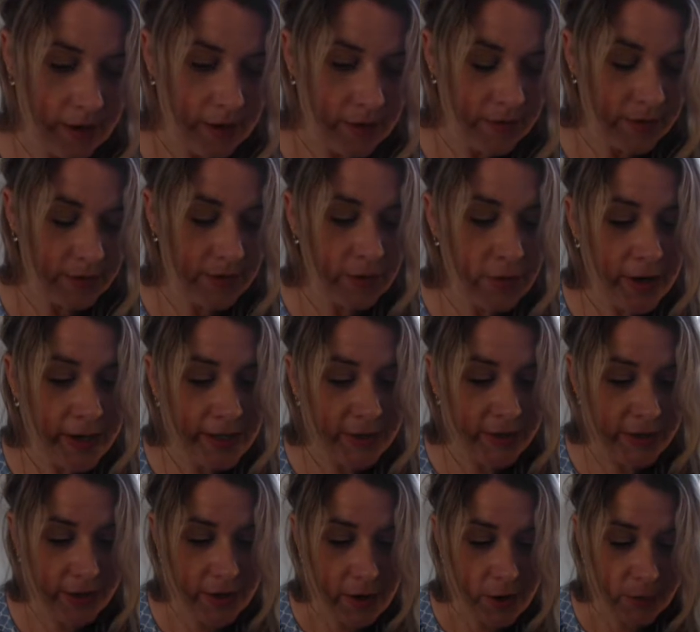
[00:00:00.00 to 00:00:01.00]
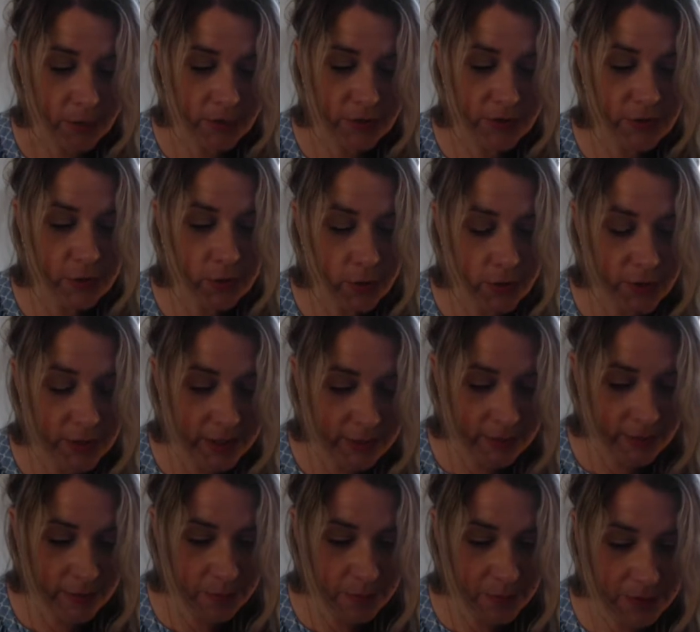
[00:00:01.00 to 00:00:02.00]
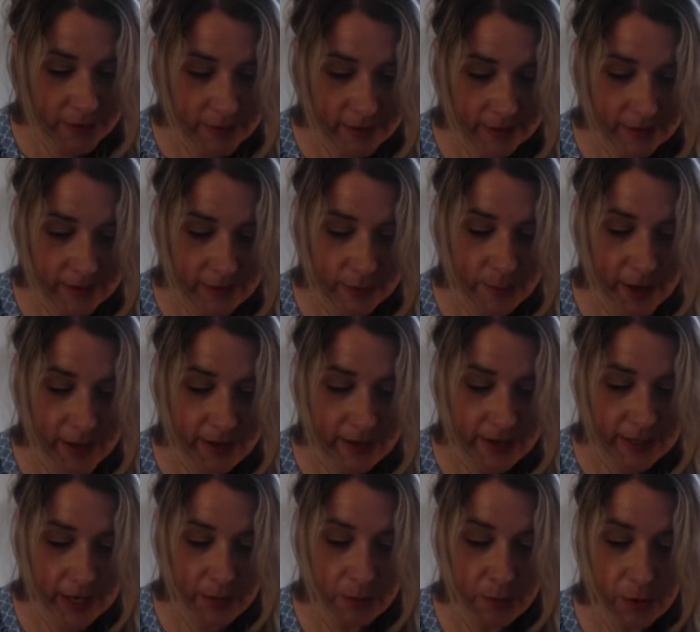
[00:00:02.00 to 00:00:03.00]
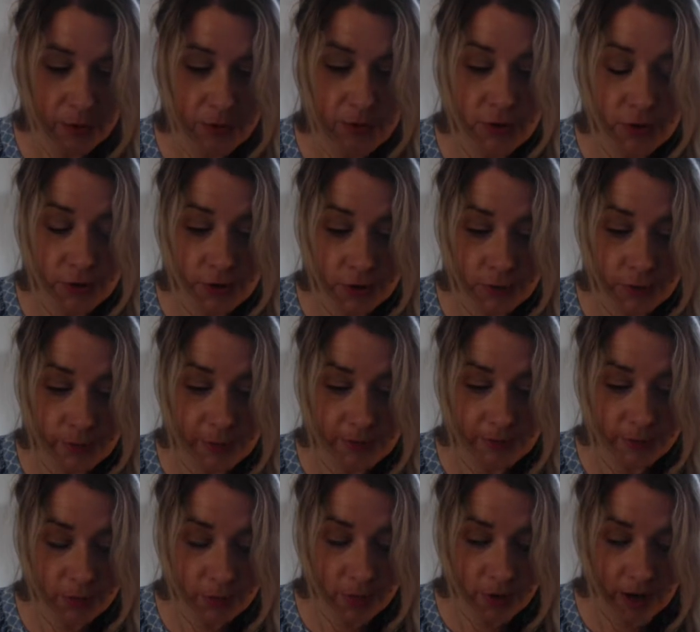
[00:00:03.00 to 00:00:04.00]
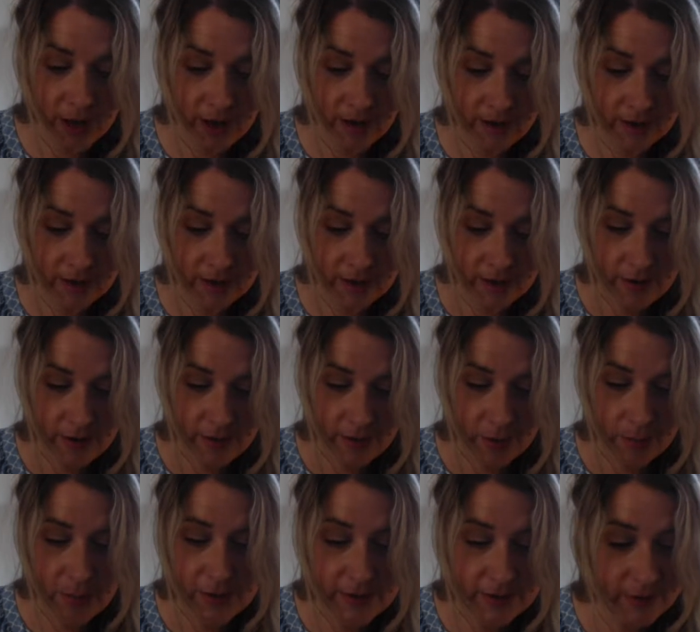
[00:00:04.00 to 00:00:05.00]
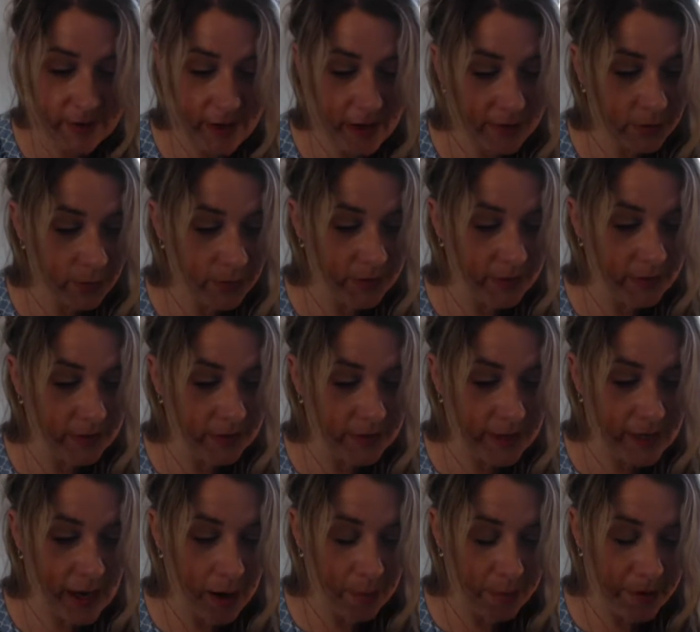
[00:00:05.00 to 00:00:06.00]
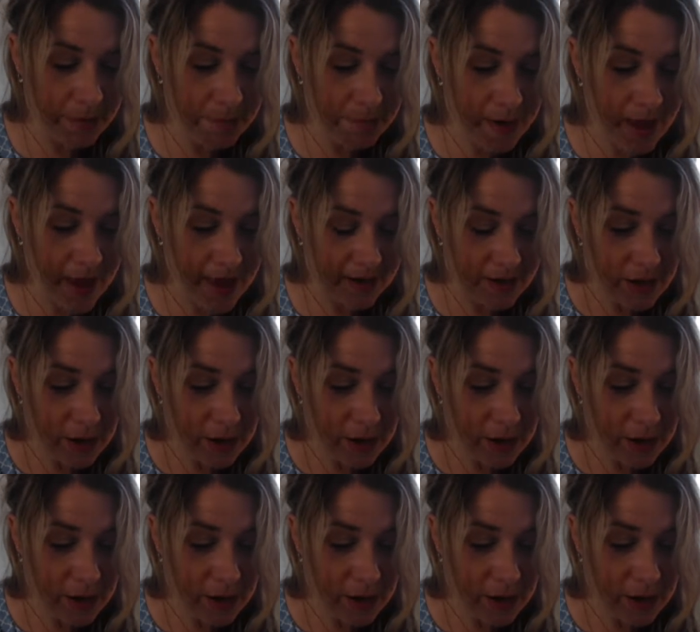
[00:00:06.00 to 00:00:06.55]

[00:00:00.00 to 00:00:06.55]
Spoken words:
The stranger was escorted to the princess's bedchamber and stood before her. The princess was sitting up in bed,